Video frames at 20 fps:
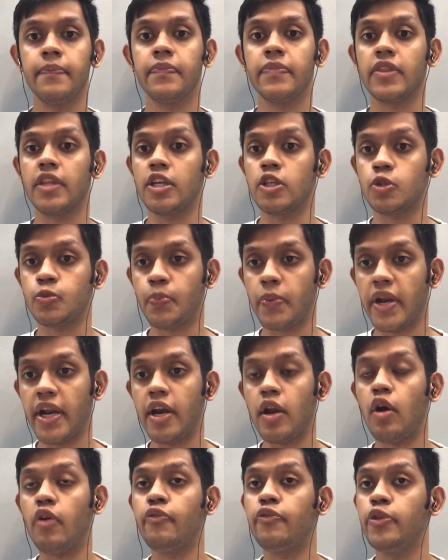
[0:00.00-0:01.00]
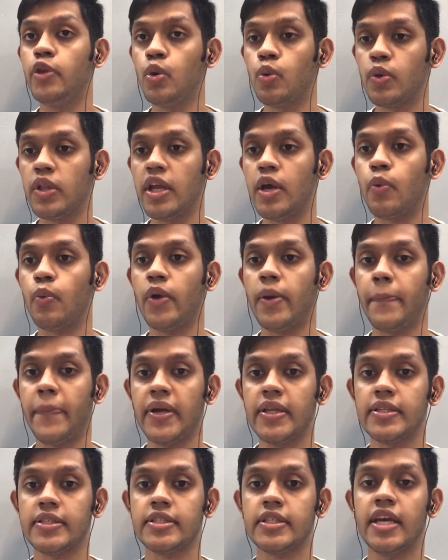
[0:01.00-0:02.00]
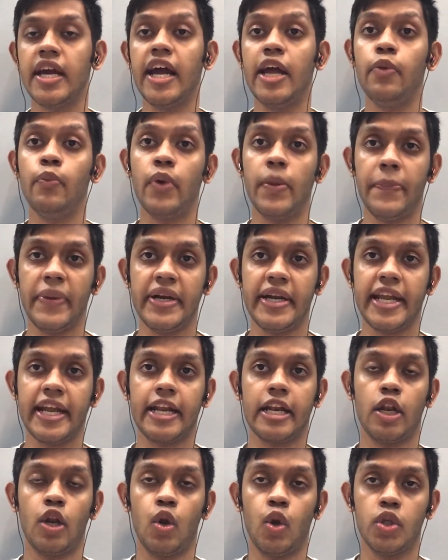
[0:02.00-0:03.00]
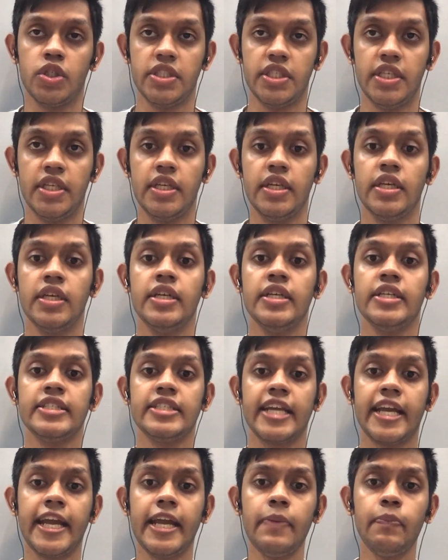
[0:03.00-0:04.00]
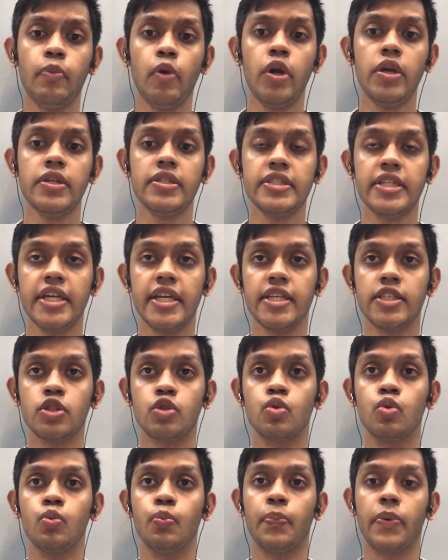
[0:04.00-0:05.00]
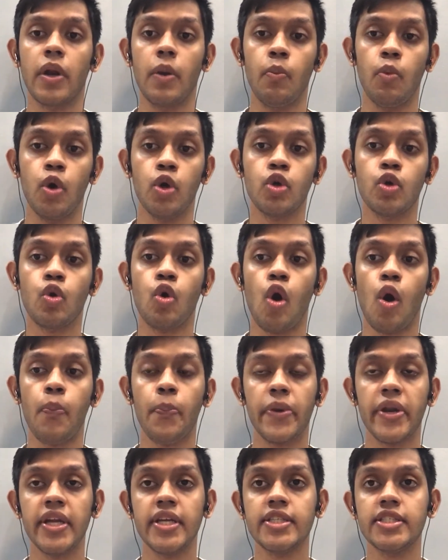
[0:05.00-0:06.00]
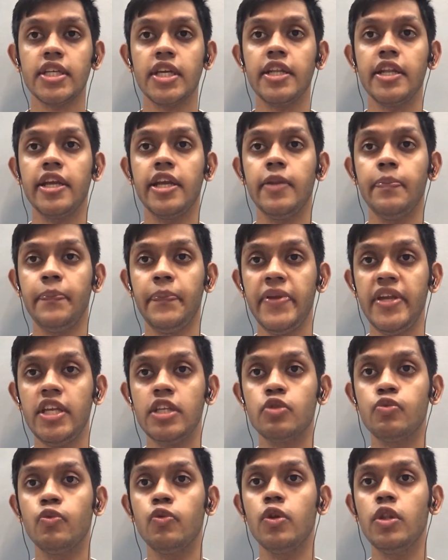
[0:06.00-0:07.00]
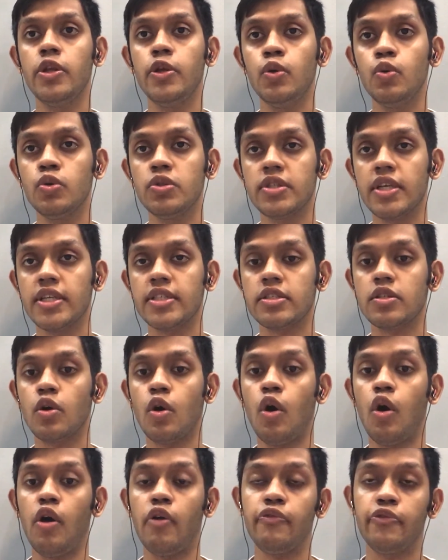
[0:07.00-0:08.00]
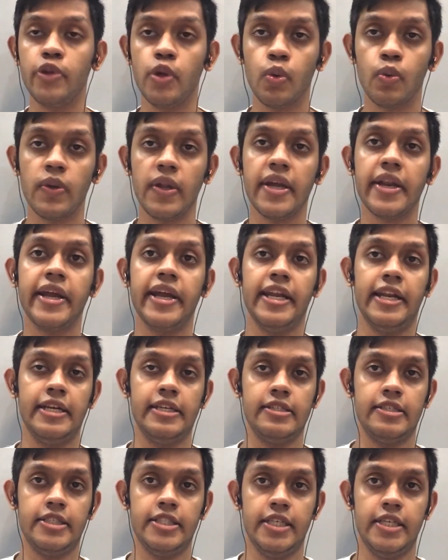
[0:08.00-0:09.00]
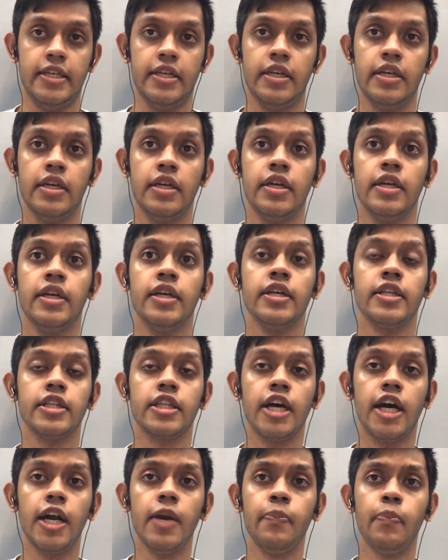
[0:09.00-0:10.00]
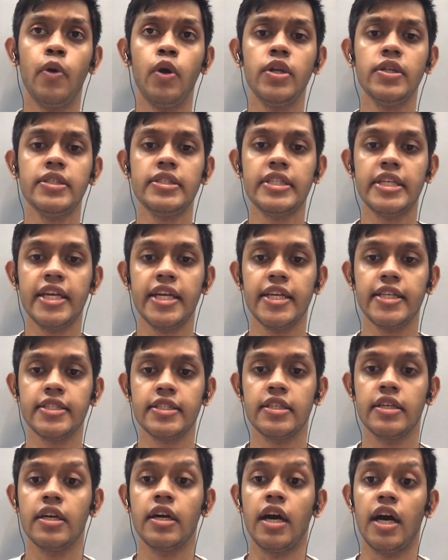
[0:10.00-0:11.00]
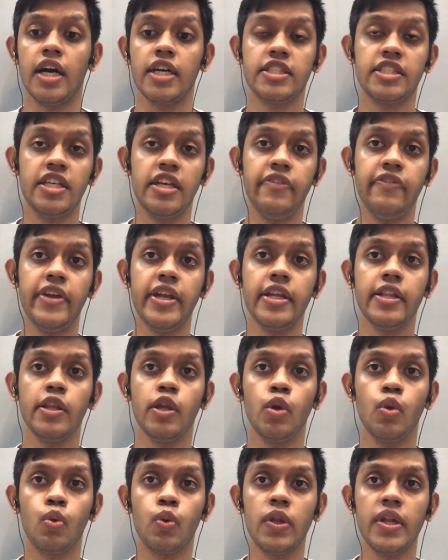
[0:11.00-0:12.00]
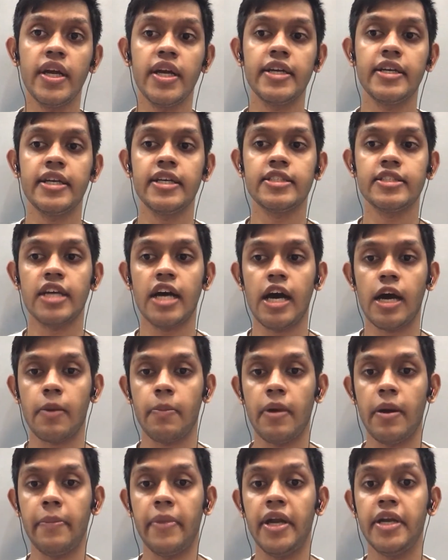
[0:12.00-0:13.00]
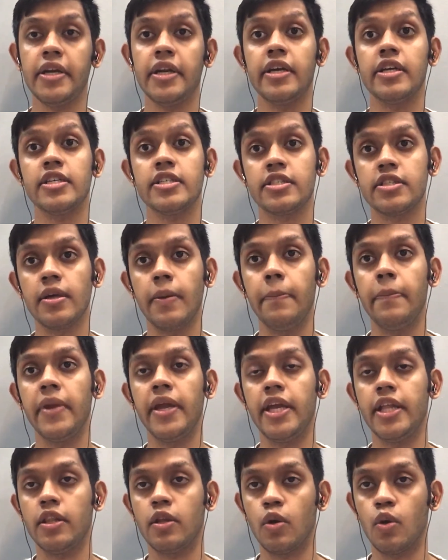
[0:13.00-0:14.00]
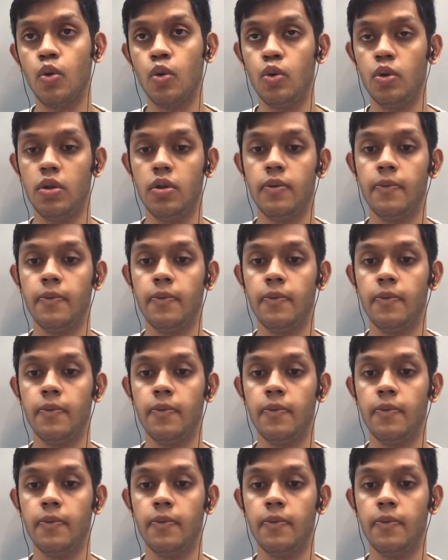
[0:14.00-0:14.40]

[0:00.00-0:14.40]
the spread of nuclear weapons and weapon technology. Second point says to promote cooperation in peaceful uses of nuclear energy. Third point says achieving nuclear disarmament is the main goal.